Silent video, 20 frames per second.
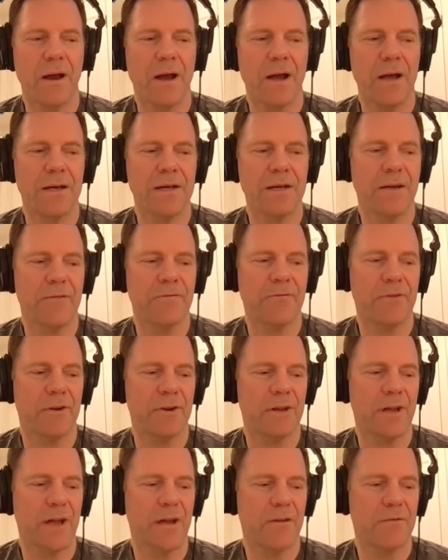I
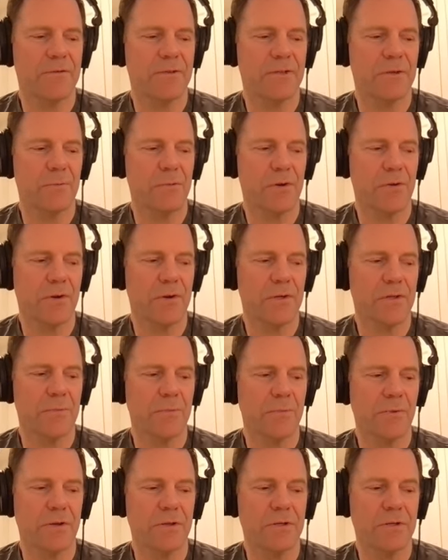definitely have similar
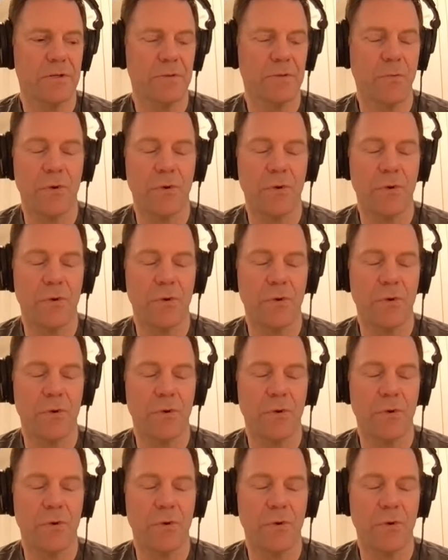experiences.